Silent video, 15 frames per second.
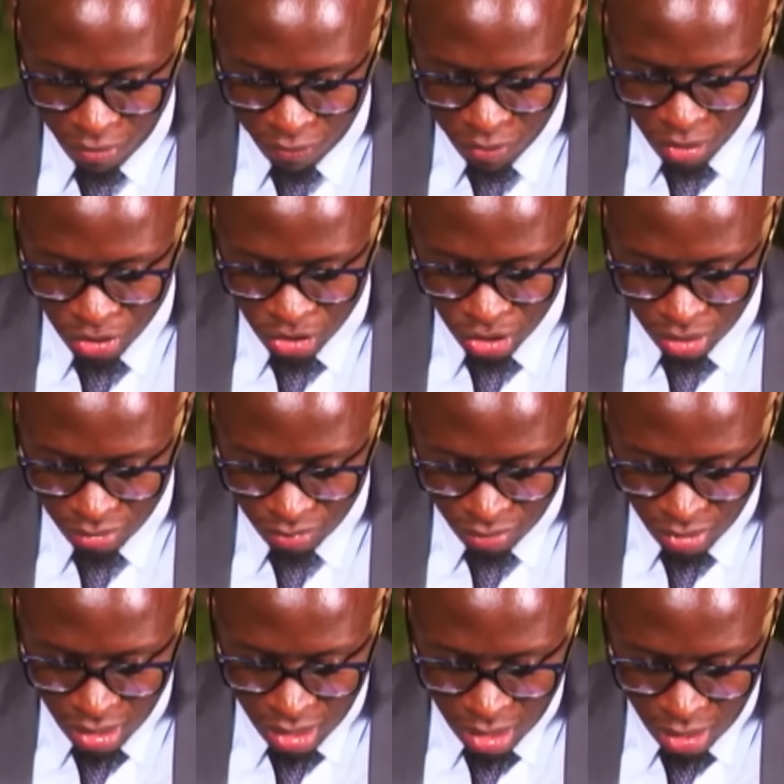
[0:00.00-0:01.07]
fichi.
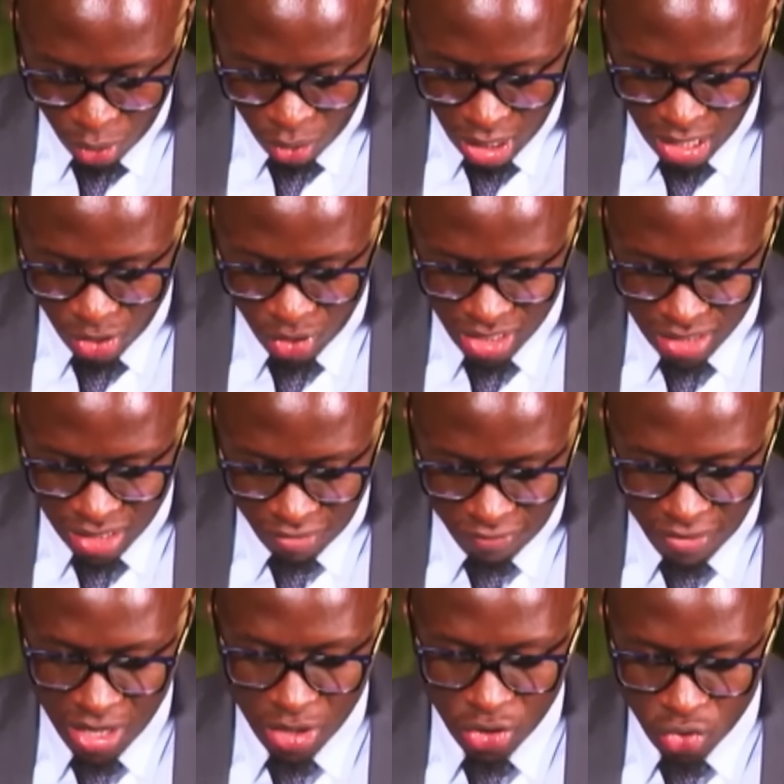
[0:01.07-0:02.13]
Orlando Esther,
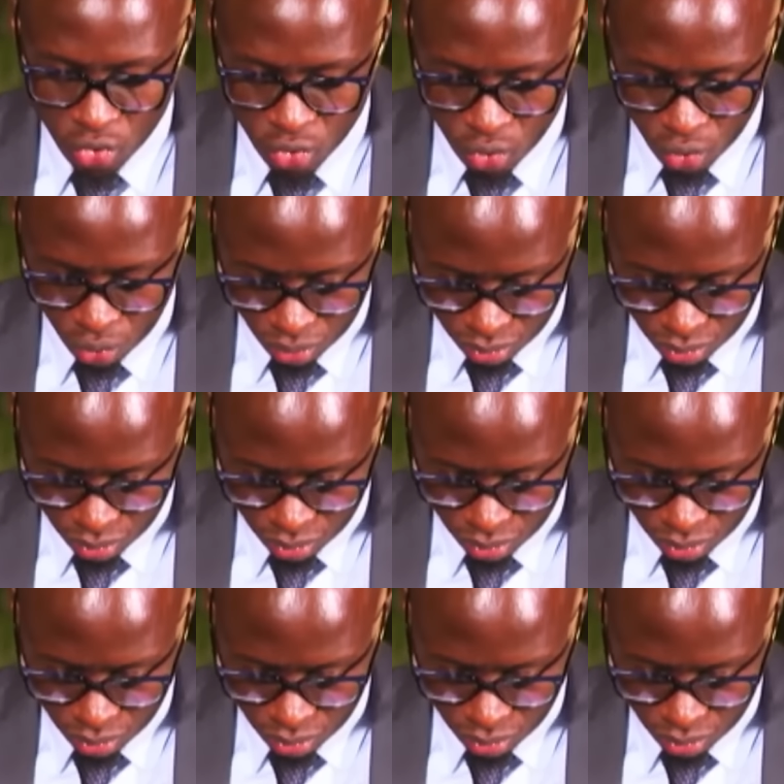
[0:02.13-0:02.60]
very true.